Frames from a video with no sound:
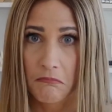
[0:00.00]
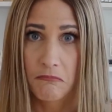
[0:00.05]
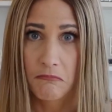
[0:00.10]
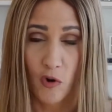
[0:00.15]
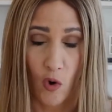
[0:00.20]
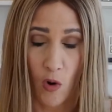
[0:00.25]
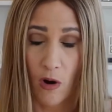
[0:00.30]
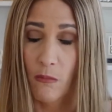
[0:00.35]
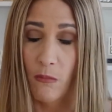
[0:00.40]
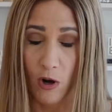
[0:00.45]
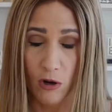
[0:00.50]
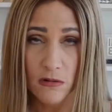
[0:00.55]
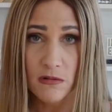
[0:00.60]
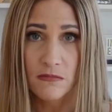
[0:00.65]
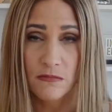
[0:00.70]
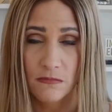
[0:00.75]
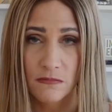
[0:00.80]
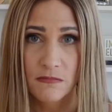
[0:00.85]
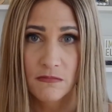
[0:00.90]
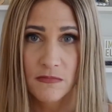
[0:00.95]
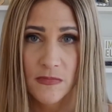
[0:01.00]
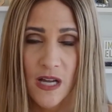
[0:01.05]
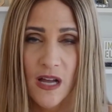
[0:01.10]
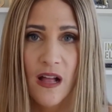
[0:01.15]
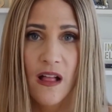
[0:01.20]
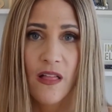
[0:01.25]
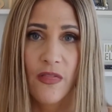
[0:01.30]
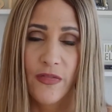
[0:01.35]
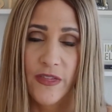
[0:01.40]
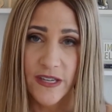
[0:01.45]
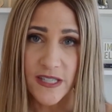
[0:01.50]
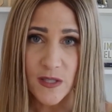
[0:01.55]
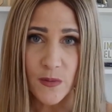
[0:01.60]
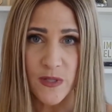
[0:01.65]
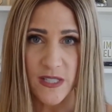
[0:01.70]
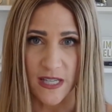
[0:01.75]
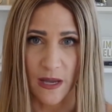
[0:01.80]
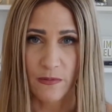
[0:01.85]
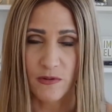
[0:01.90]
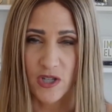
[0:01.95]
Normal. This
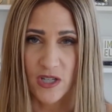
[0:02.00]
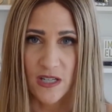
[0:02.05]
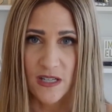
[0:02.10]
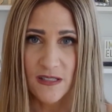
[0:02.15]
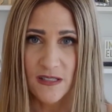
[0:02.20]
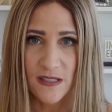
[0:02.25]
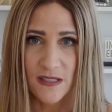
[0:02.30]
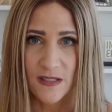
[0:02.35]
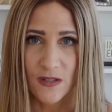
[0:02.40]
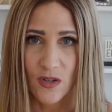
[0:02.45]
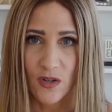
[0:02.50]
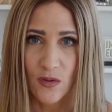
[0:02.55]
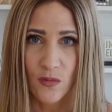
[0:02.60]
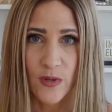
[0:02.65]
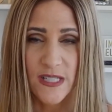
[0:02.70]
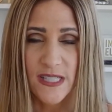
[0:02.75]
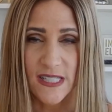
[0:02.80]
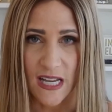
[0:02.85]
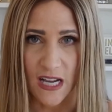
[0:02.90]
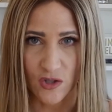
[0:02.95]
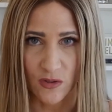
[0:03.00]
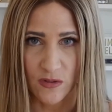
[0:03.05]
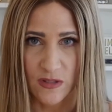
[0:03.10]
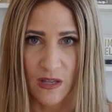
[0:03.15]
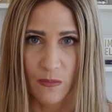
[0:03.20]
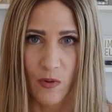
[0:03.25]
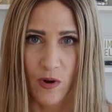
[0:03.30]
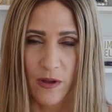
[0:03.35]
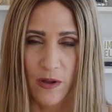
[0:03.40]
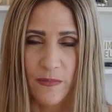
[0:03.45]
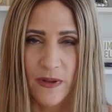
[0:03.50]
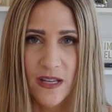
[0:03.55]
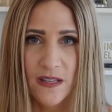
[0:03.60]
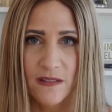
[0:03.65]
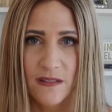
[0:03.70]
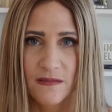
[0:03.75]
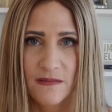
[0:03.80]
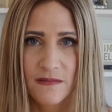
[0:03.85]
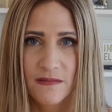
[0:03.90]
receptionist rescheduled the appointment,